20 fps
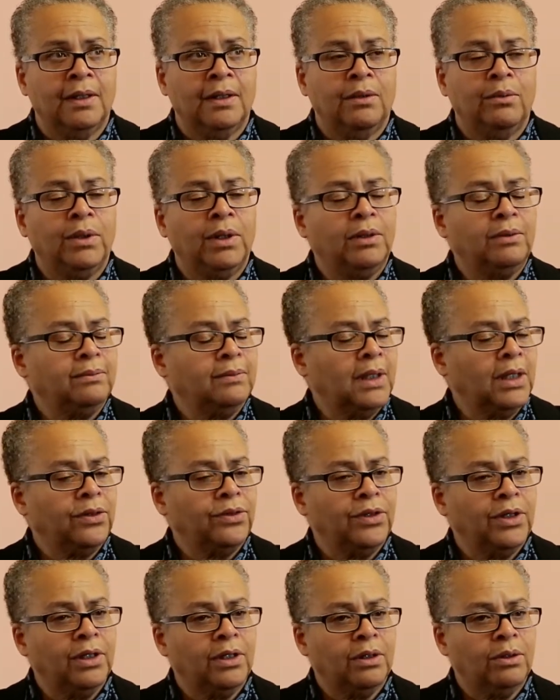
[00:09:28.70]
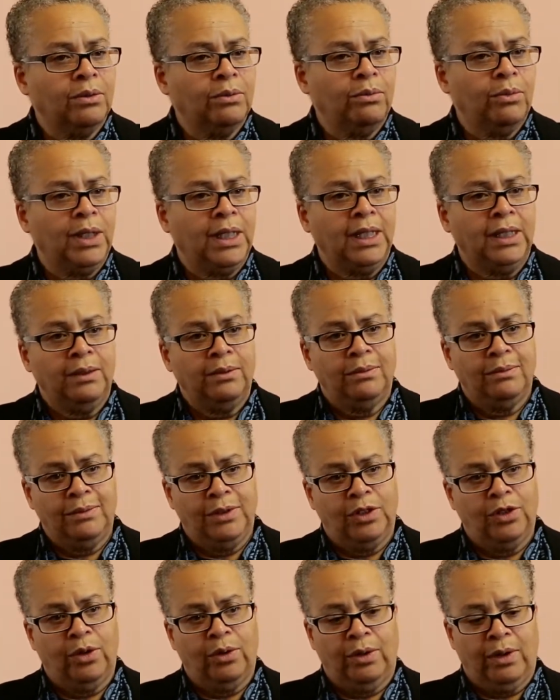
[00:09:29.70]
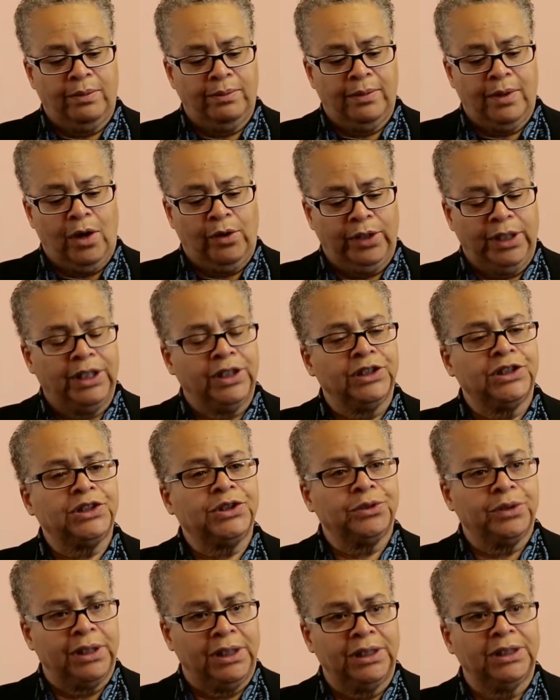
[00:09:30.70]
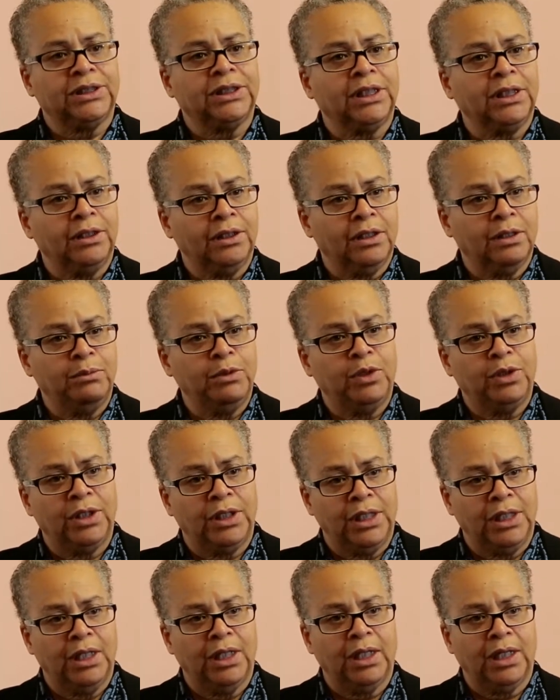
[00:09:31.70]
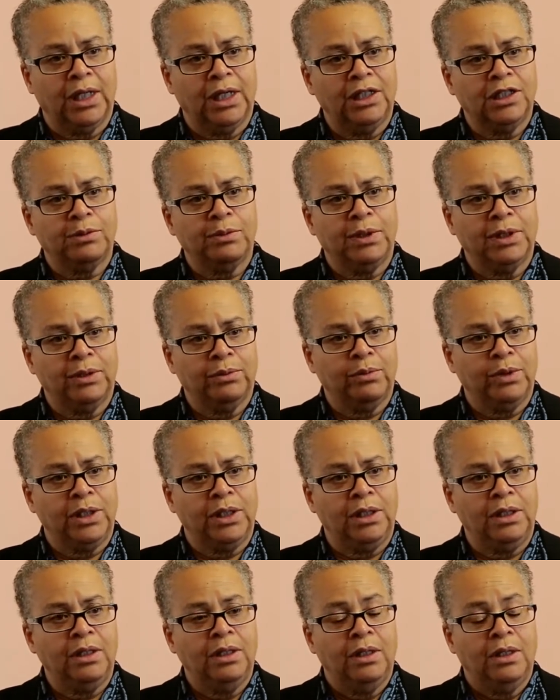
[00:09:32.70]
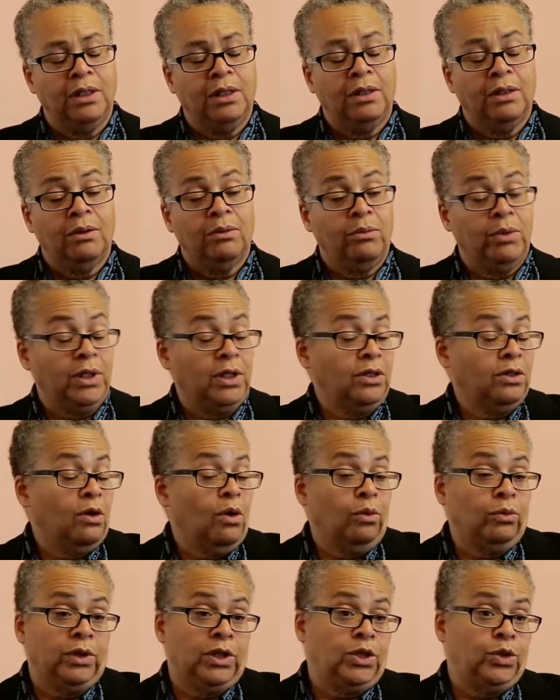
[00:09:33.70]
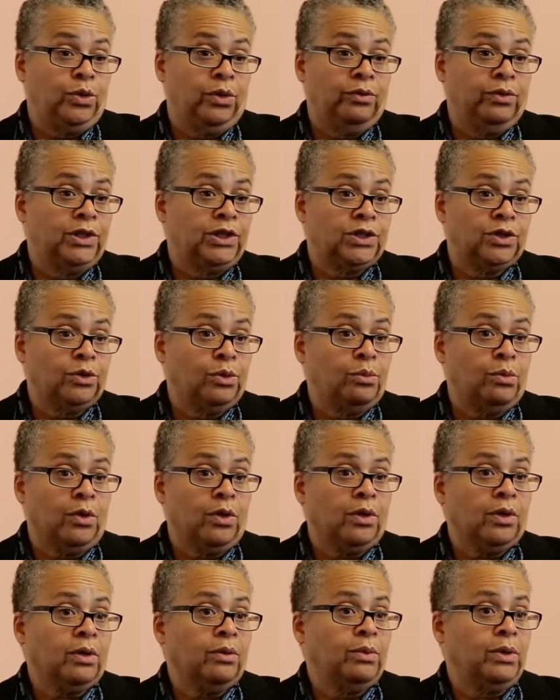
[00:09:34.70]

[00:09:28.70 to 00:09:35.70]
Well, I think our history is in community engagement. We only do original work.